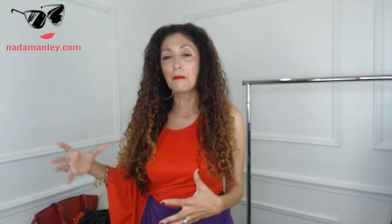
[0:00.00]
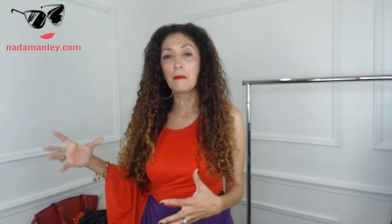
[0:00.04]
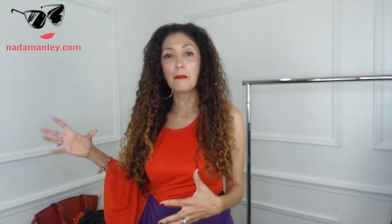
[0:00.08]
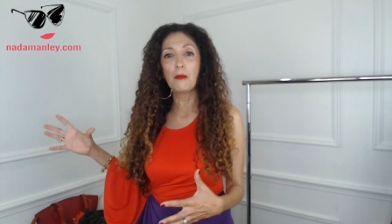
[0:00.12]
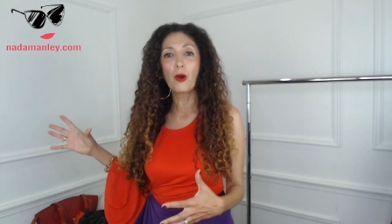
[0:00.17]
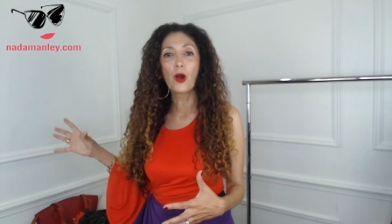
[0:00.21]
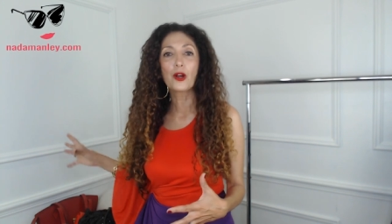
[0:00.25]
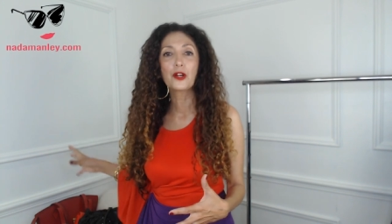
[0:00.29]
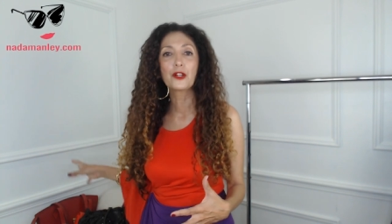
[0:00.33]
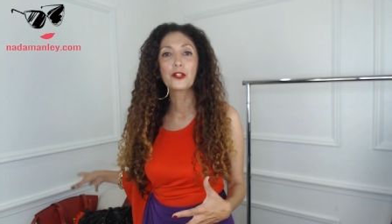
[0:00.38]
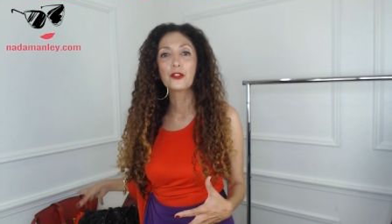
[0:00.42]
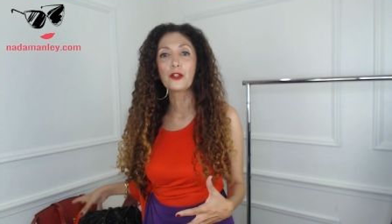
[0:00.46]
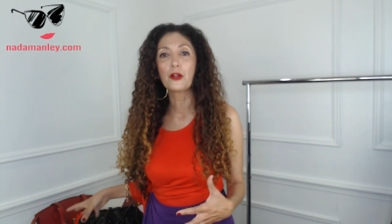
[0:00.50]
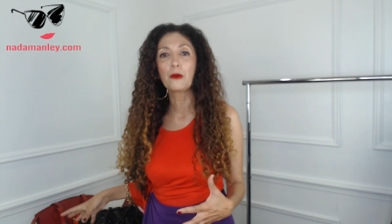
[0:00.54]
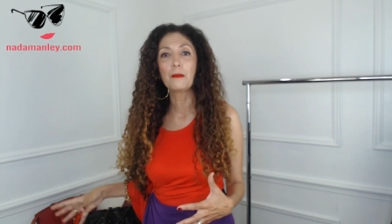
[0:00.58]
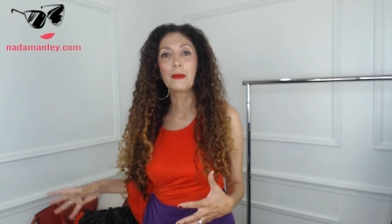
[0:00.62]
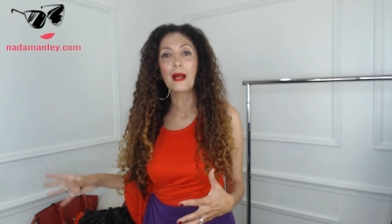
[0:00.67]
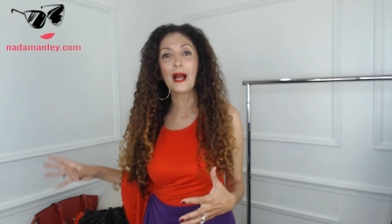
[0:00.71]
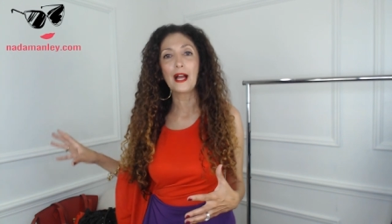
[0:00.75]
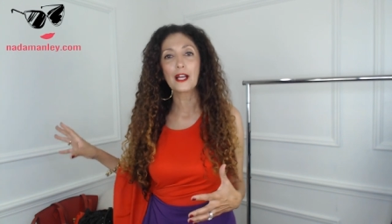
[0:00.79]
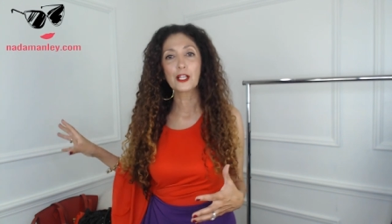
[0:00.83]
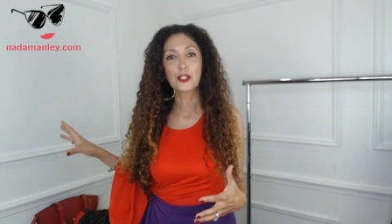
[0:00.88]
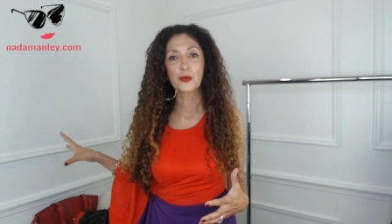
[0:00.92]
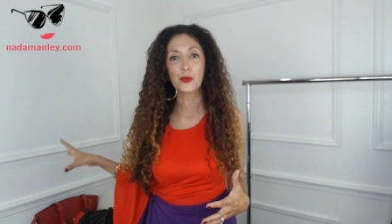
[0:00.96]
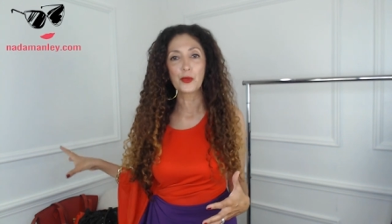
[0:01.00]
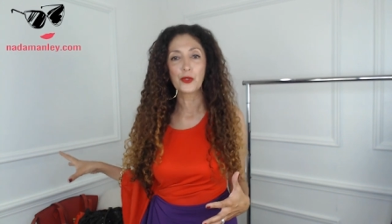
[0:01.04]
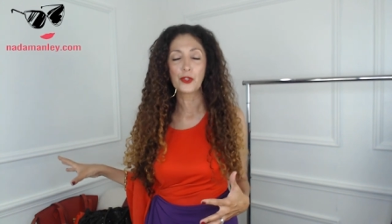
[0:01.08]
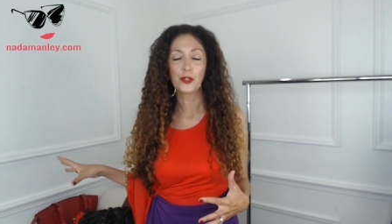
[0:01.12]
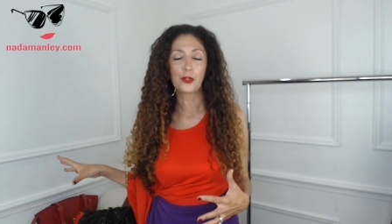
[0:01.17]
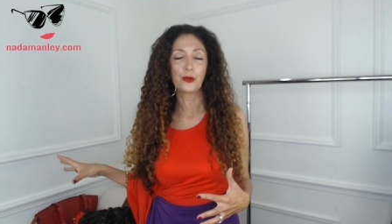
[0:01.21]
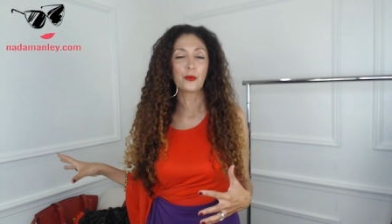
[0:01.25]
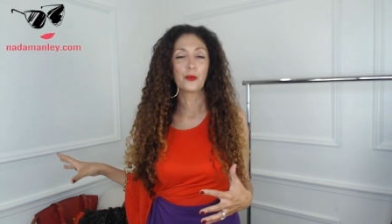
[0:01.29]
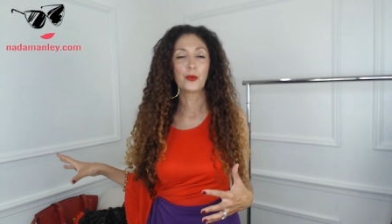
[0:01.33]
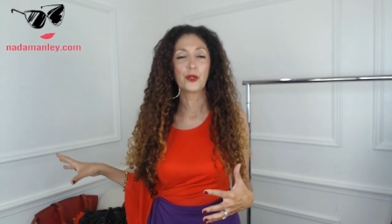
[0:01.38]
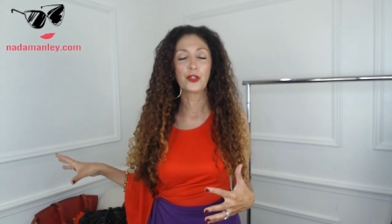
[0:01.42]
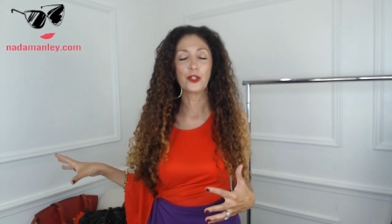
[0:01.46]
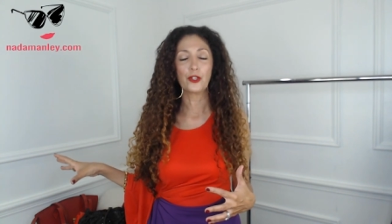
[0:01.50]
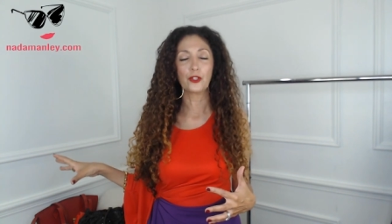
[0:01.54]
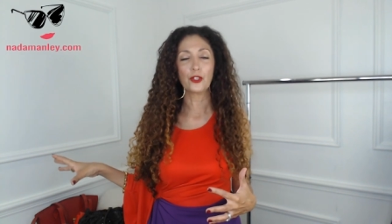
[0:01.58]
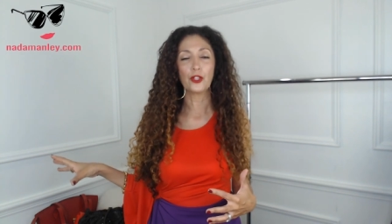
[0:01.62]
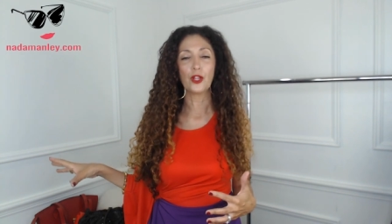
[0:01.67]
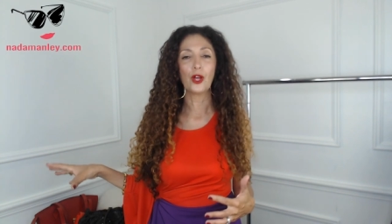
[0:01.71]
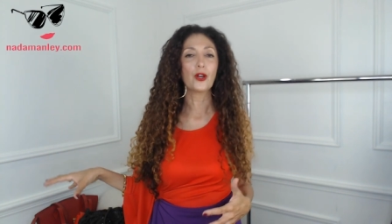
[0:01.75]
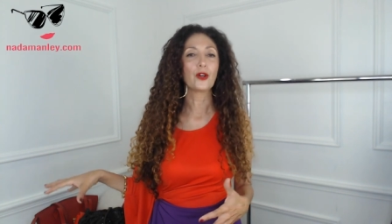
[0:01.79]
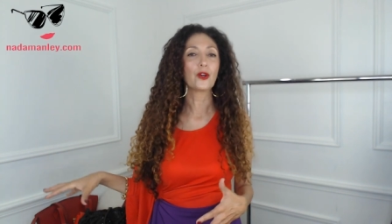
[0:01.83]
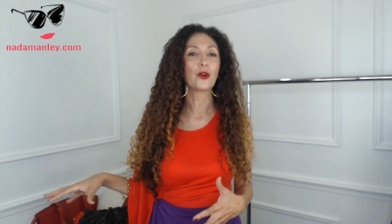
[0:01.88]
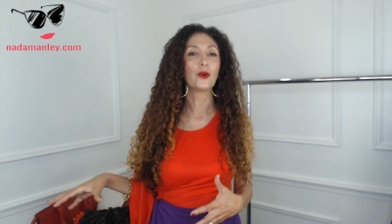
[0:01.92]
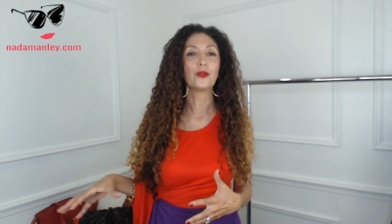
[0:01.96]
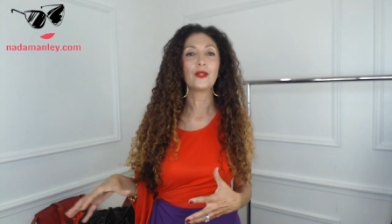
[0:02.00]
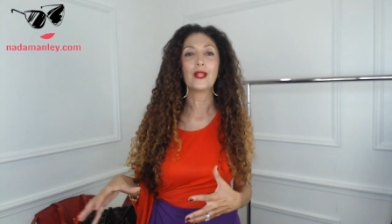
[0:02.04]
mark their bags with their, with their logo.